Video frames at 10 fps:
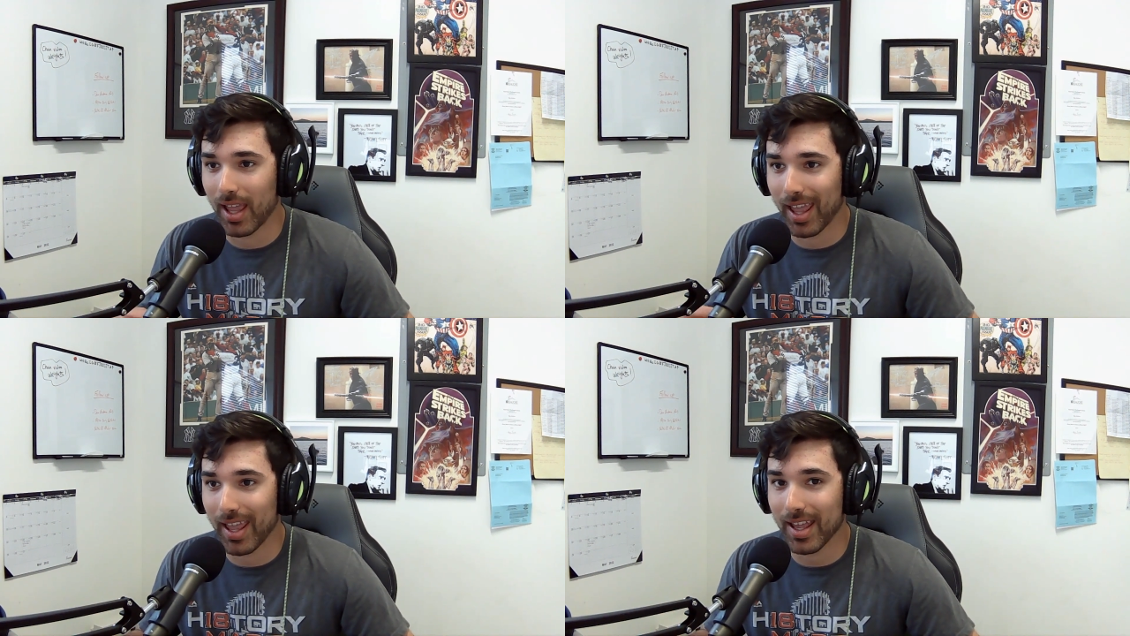
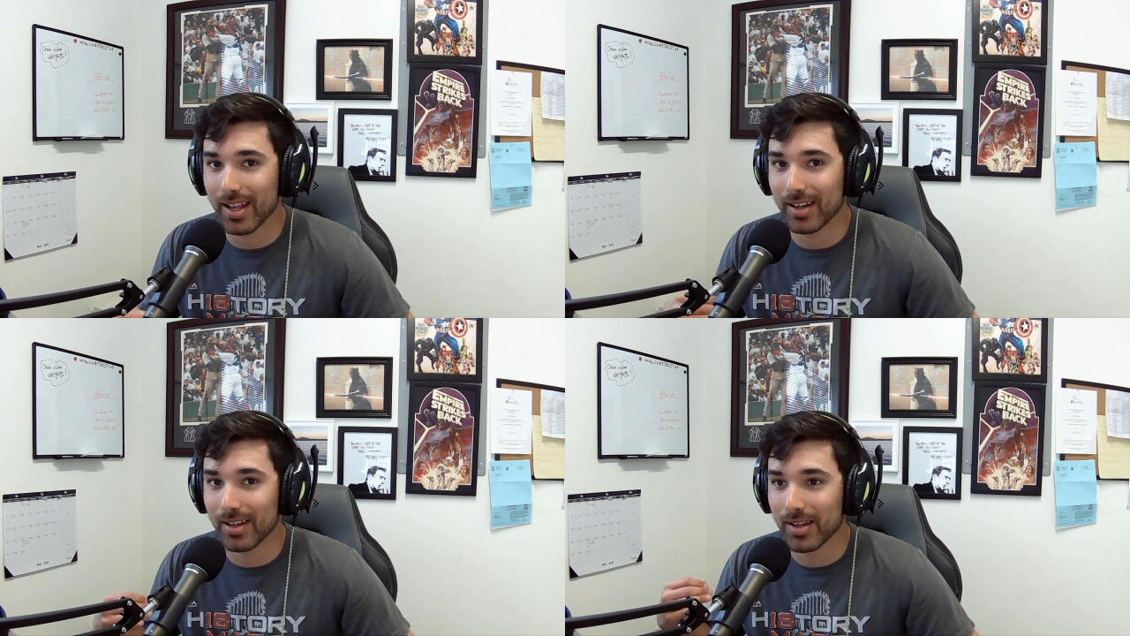
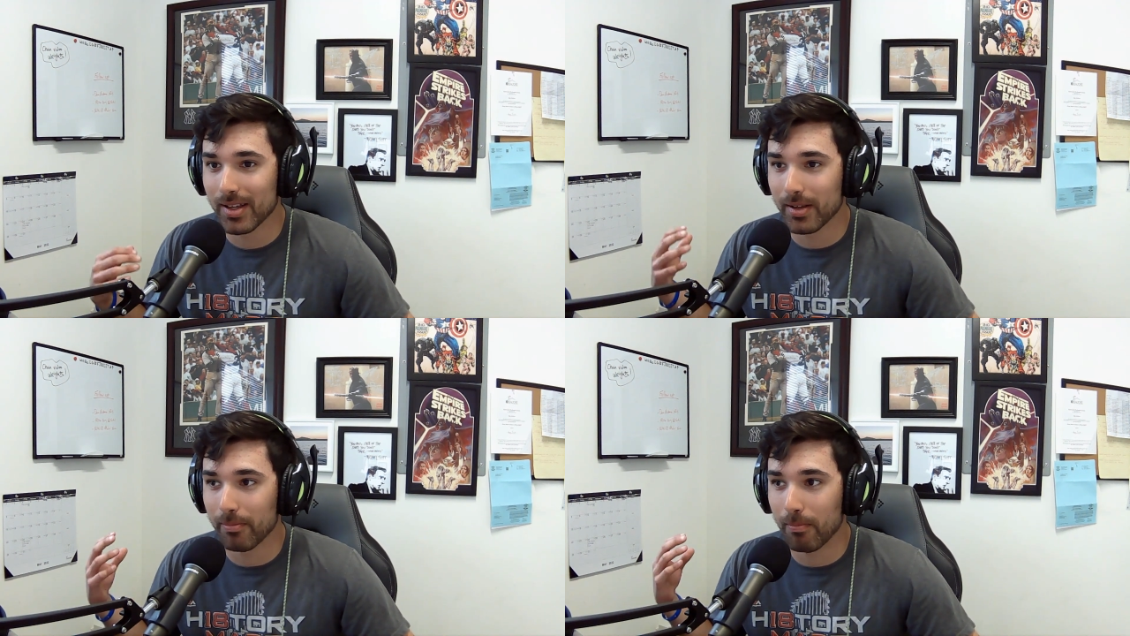And
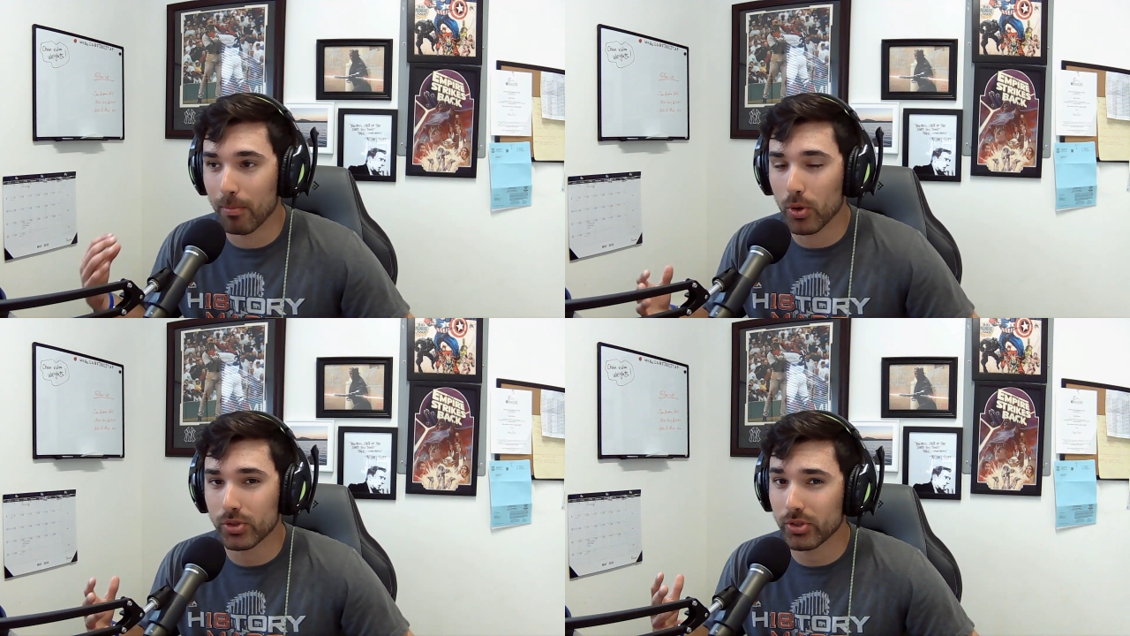
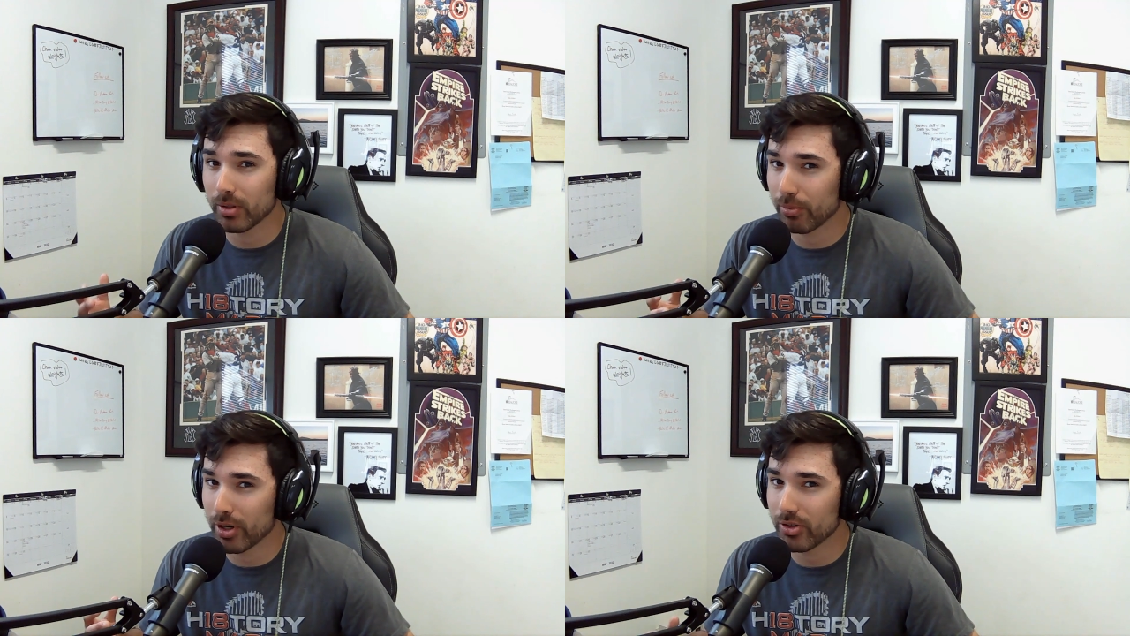most of the
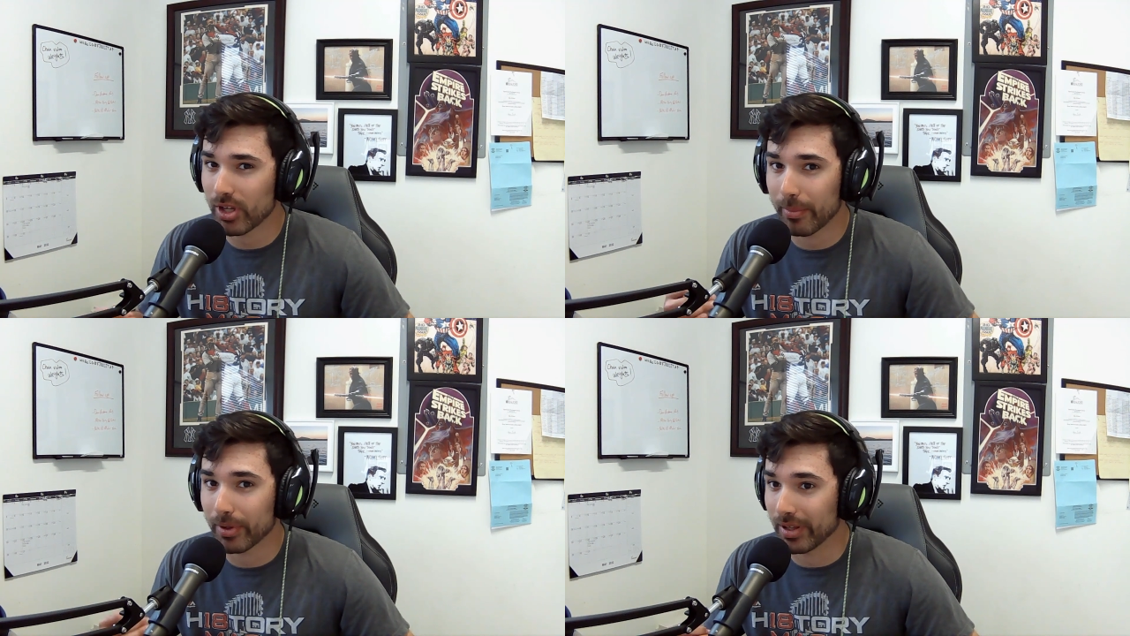printers, I
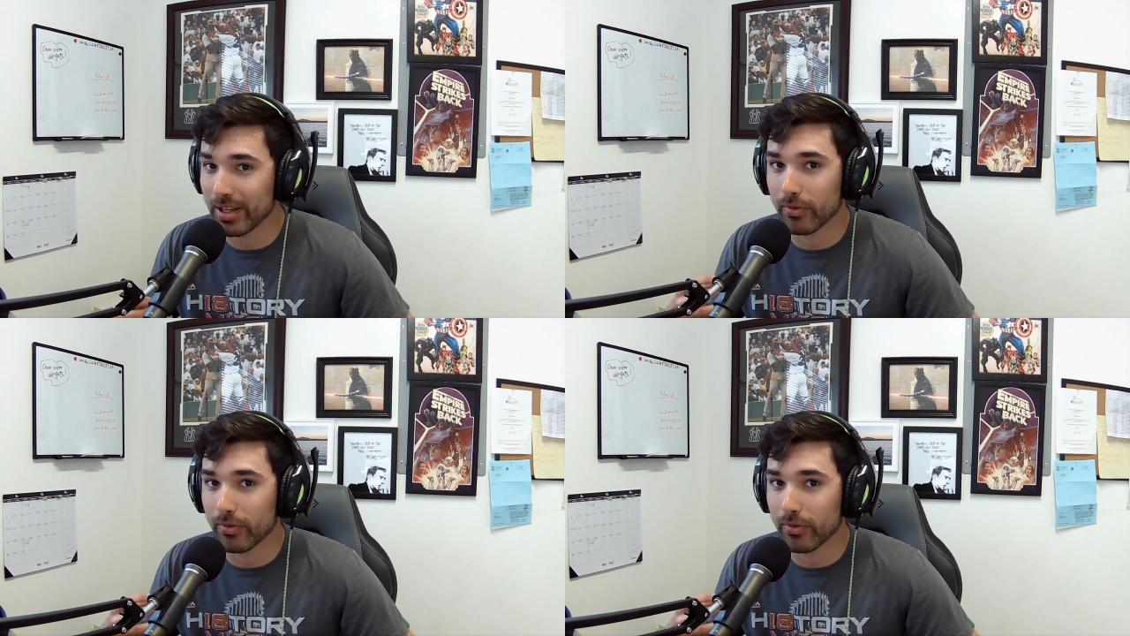believe,